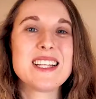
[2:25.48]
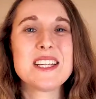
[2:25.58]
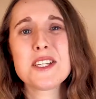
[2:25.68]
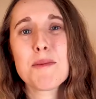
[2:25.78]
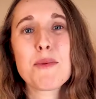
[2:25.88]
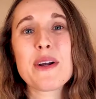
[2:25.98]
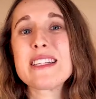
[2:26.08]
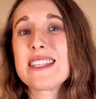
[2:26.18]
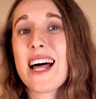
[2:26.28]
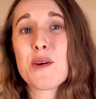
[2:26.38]
These are
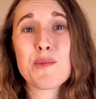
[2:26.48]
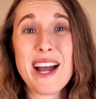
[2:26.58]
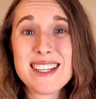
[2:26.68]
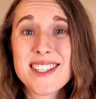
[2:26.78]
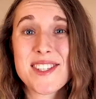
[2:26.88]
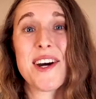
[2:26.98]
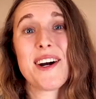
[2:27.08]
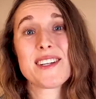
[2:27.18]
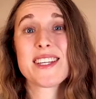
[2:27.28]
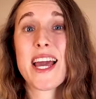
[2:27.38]
breeds like Red
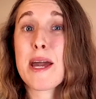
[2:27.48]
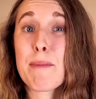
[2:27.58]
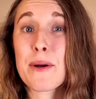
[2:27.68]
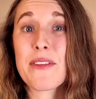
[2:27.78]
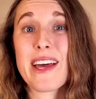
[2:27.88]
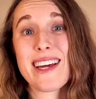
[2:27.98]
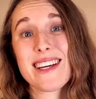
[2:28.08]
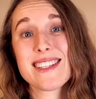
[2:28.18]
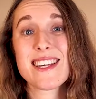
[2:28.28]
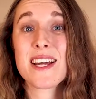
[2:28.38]
Stars, Amber
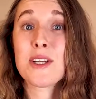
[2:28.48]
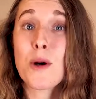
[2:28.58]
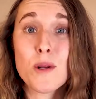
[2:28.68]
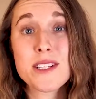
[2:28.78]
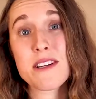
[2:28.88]
Links, and Golden